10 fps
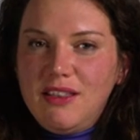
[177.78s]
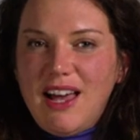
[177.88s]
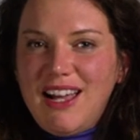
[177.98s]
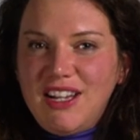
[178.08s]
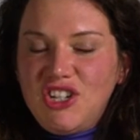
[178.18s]

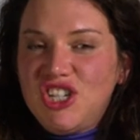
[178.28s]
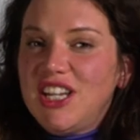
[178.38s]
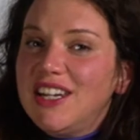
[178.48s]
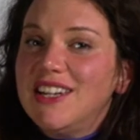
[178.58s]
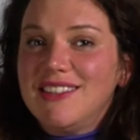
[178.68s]
that
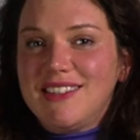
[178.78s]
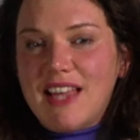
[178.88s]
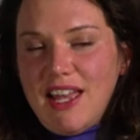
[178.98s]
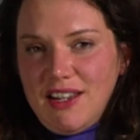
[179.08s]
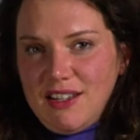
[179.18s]
she didn't
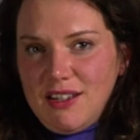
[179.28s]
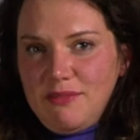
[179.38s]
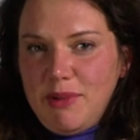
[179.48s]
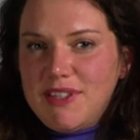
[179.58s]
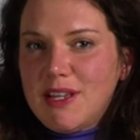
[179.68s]
send,
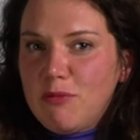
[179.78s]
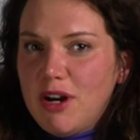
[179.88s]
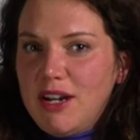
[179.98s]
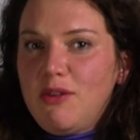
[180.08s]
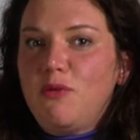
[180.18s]
but
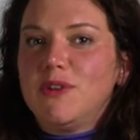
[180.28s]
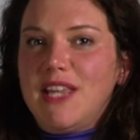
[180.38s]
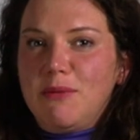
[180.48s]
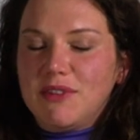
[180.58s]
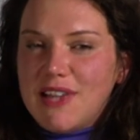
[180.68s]
someone was
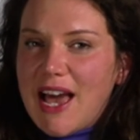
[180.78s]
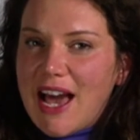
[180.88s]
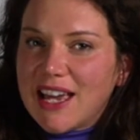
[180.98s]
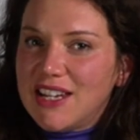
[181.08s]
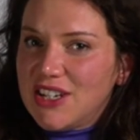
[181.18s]
able to
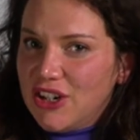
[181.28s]
hack into